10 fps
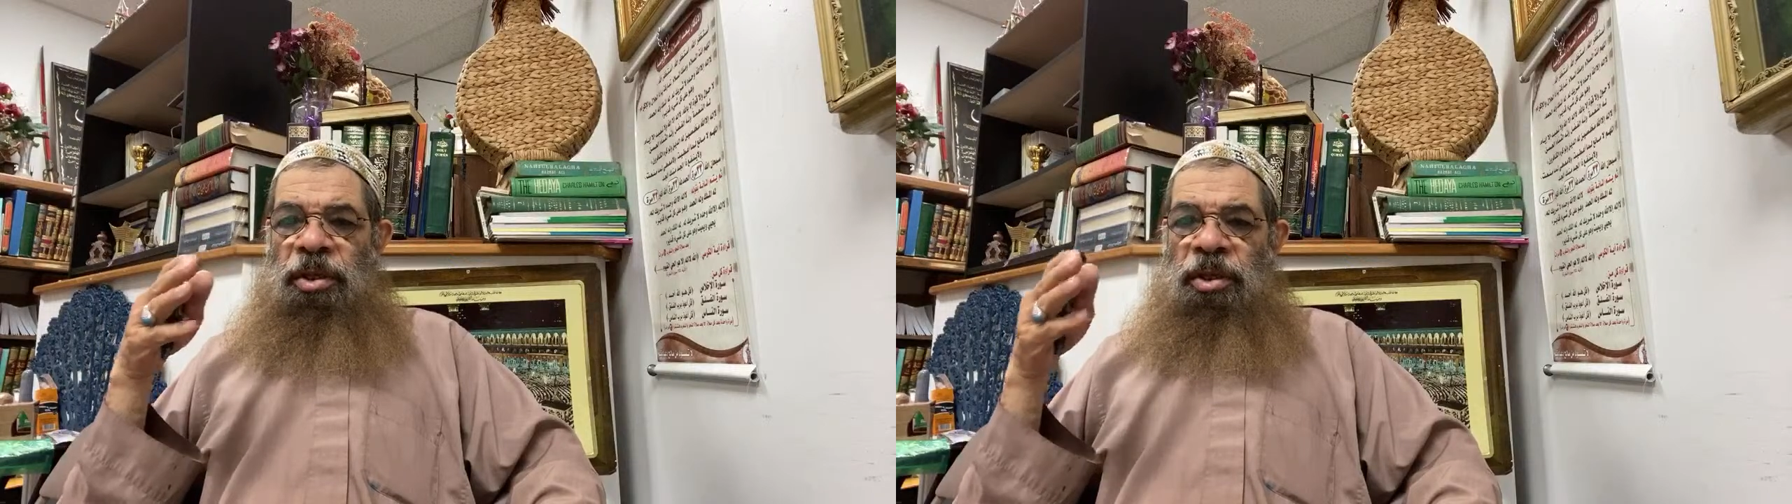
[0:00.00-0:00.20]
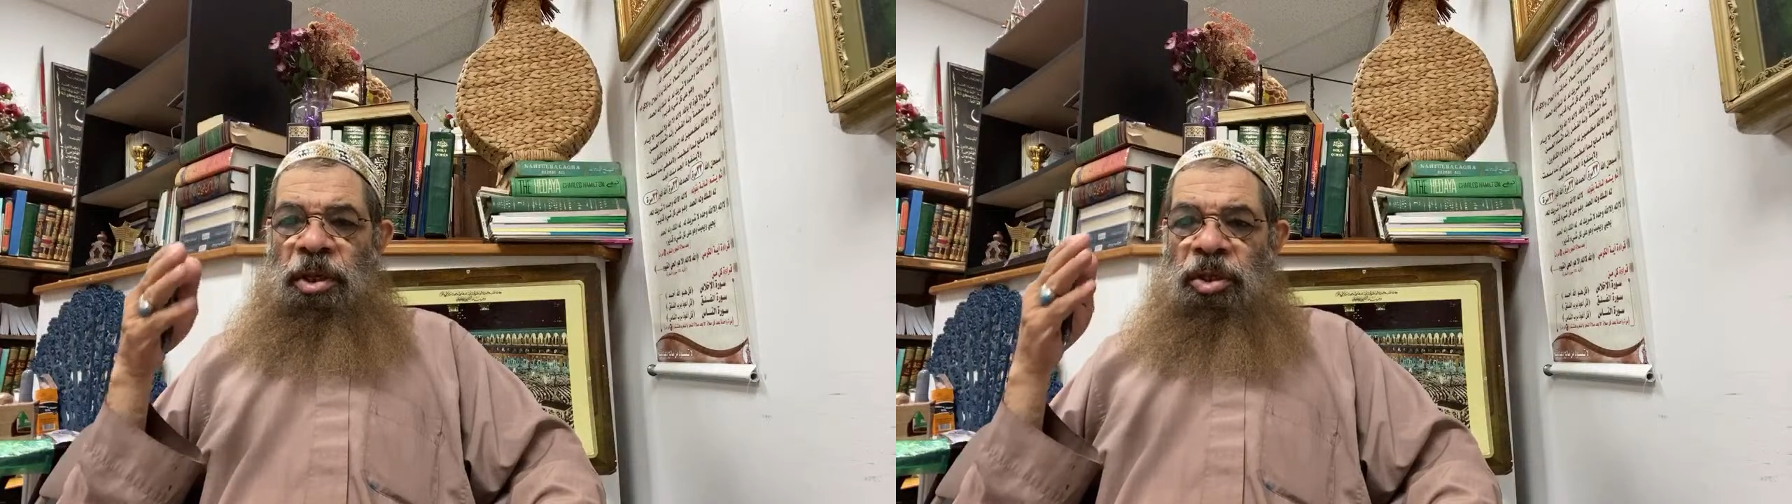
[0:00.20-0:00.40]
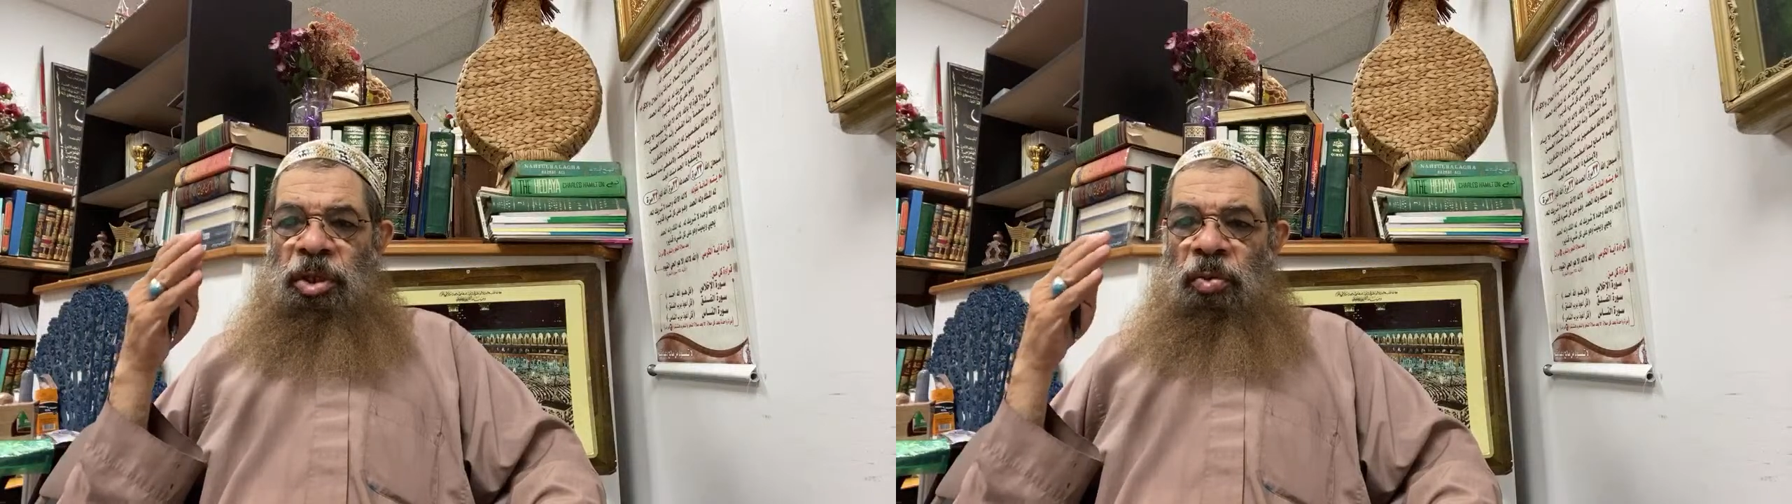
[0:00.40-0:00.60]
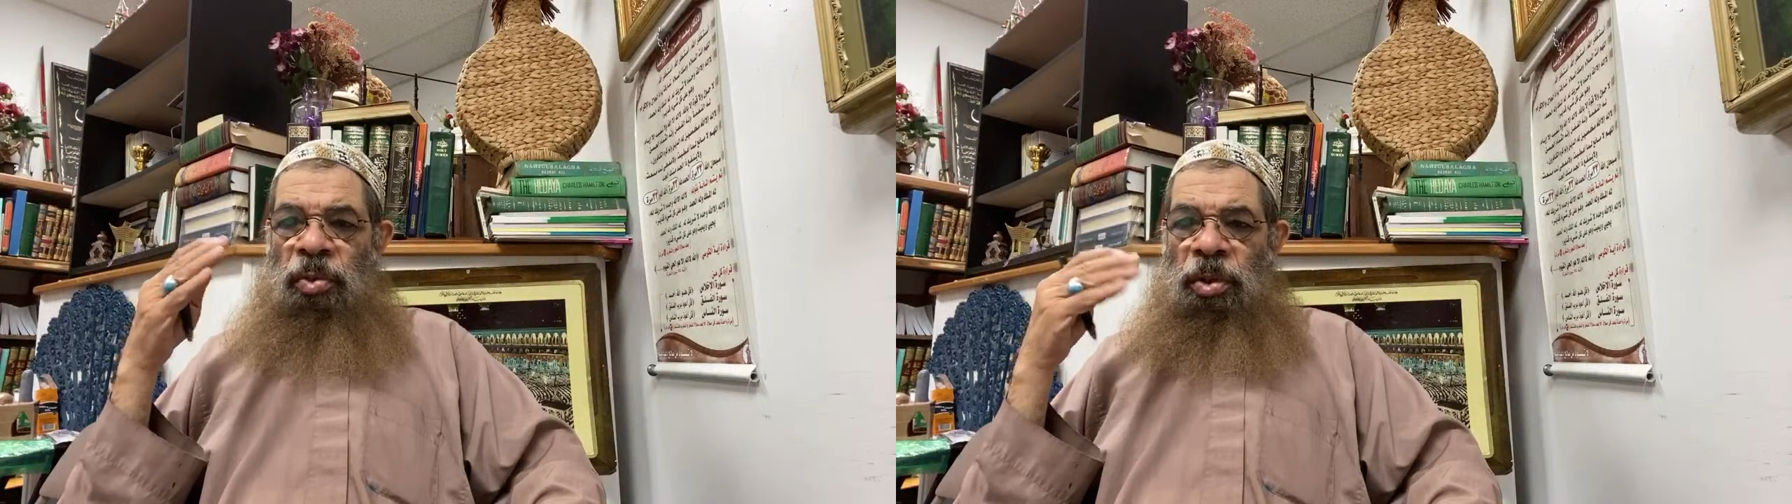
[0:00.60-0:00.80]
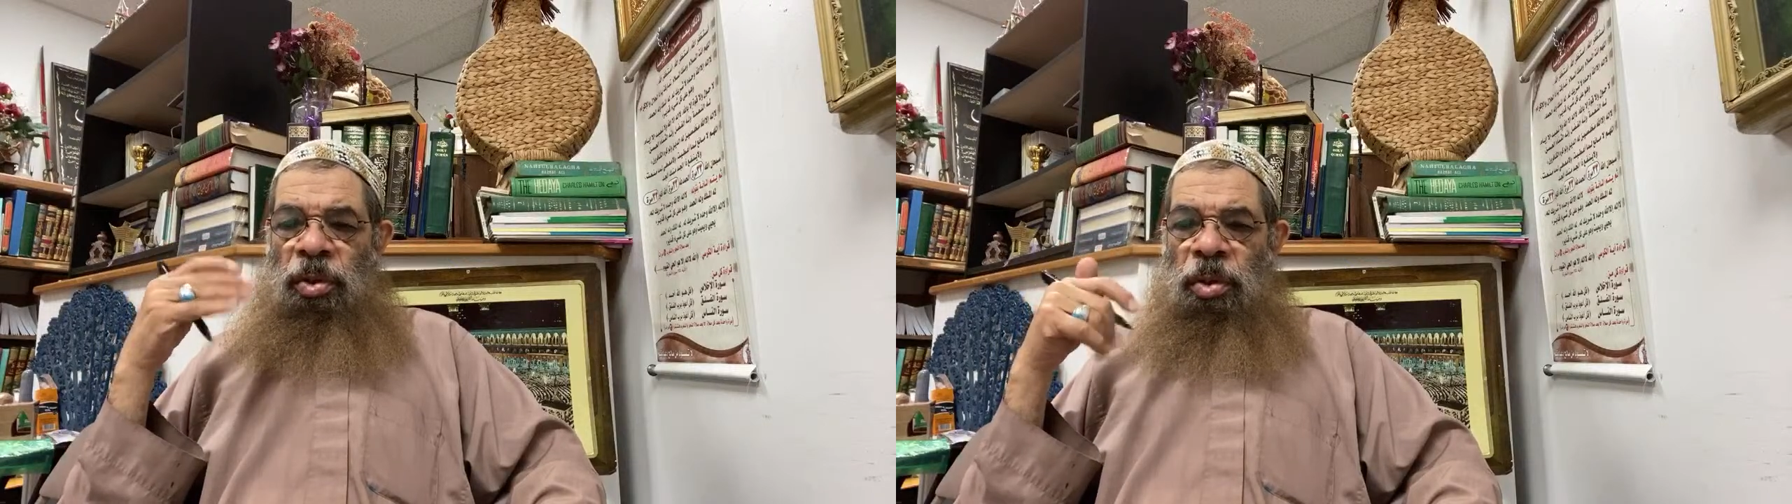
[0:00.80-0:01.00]
that you
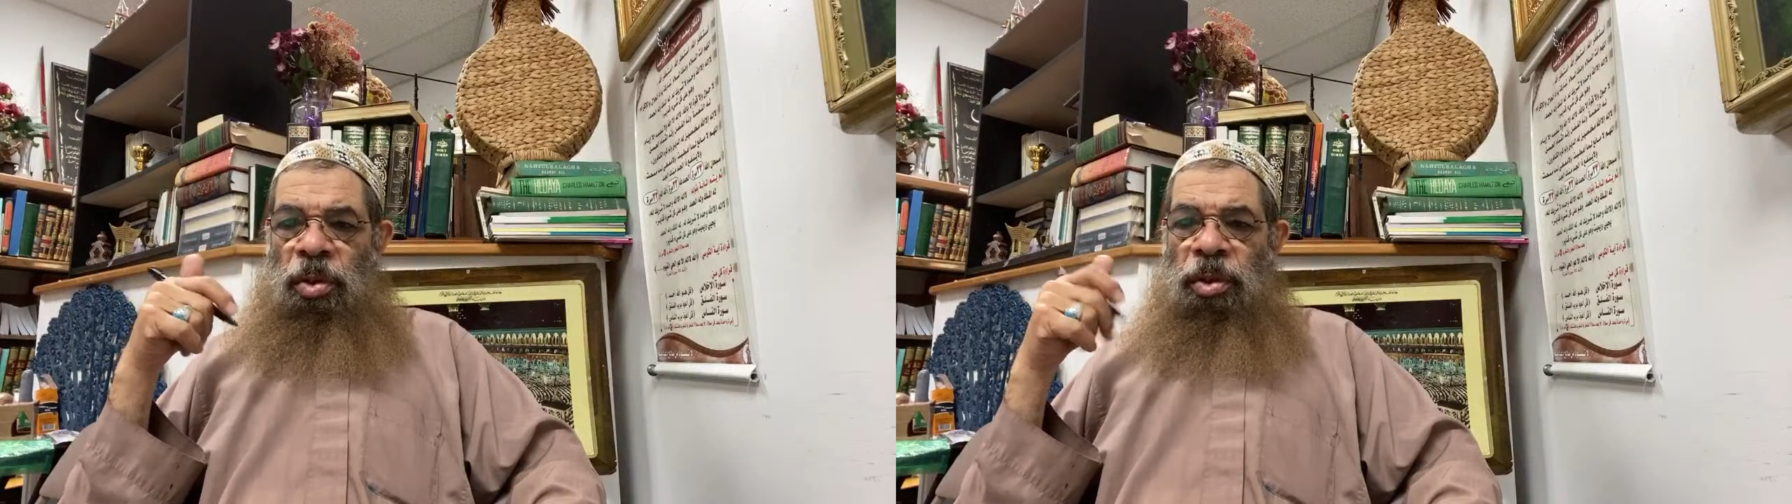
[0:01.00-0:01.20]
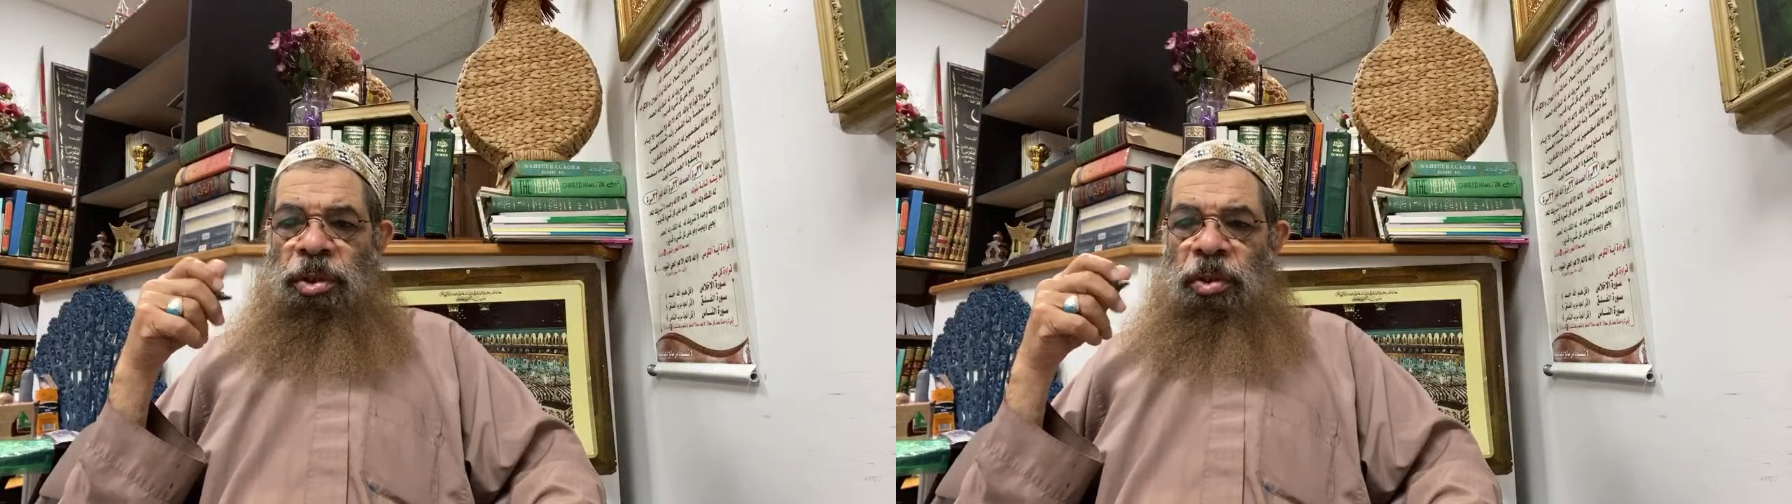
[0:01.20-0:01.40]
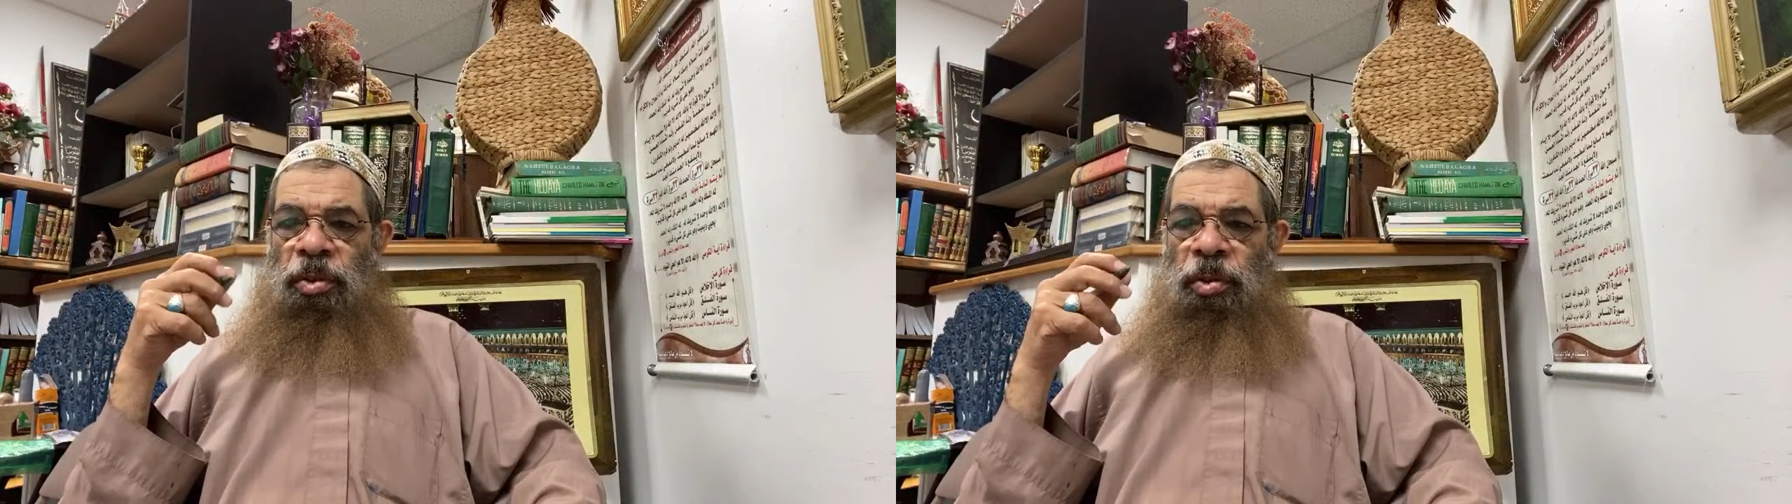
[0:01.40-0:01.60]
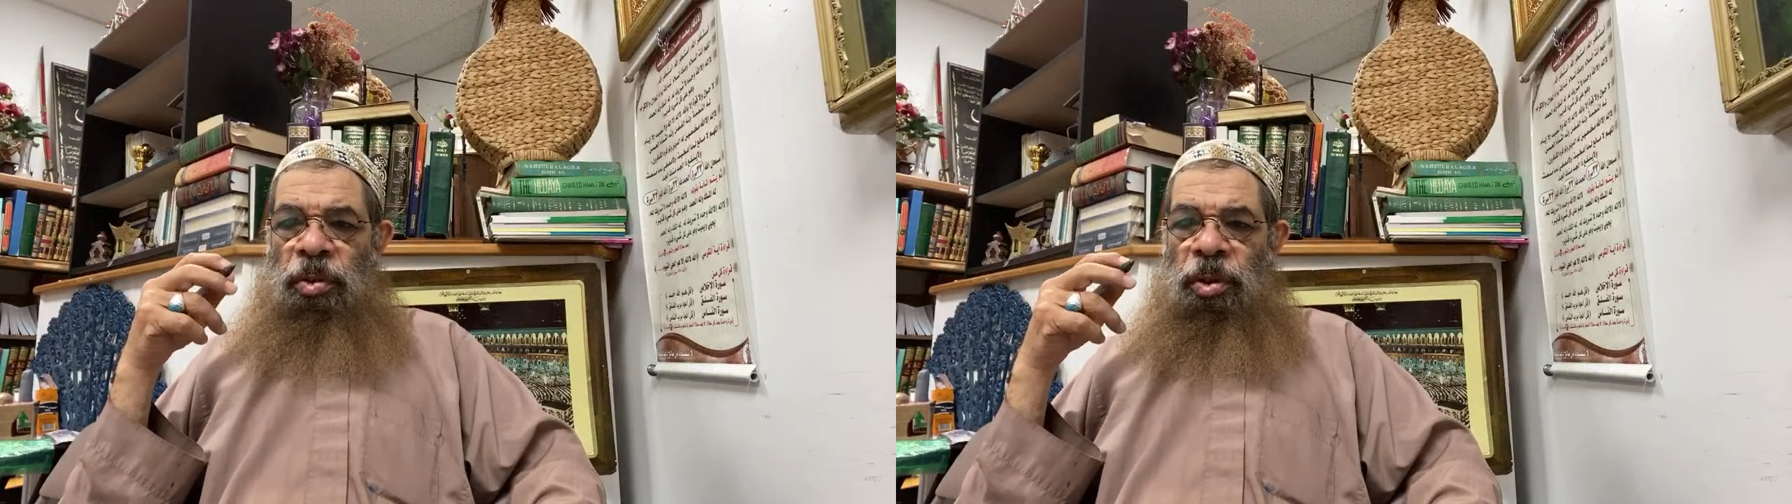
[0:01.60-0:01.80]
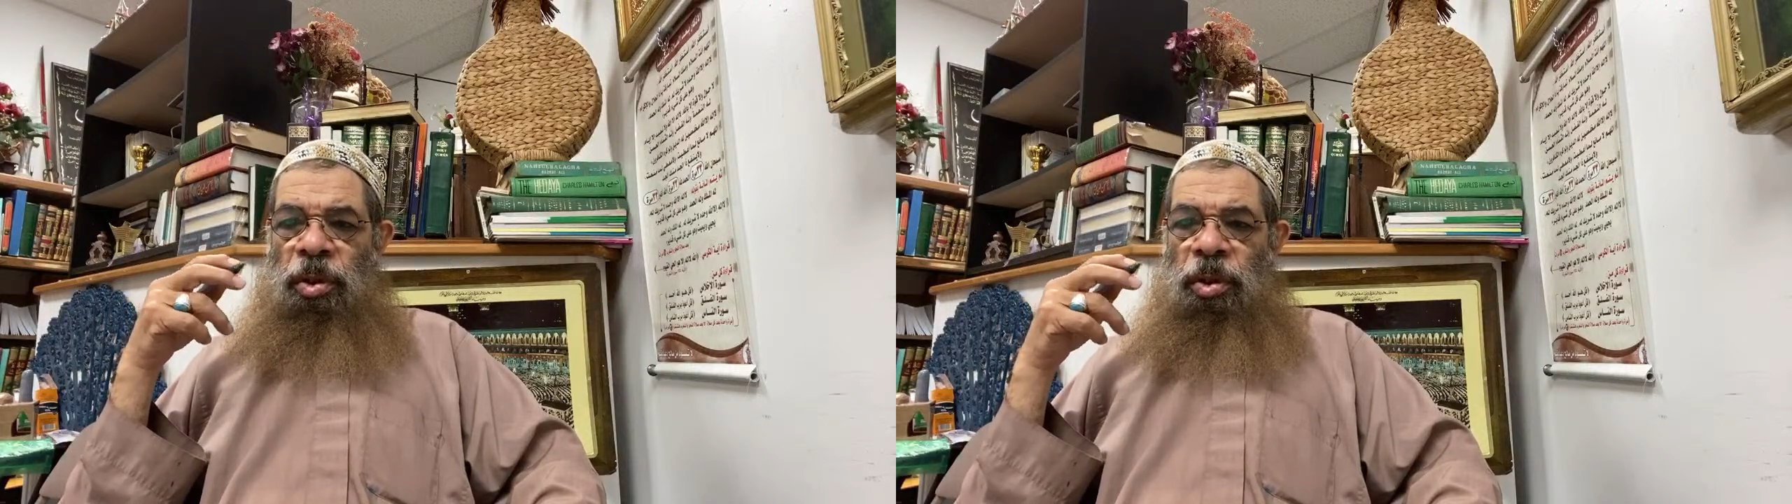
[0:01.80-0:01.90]
will hold your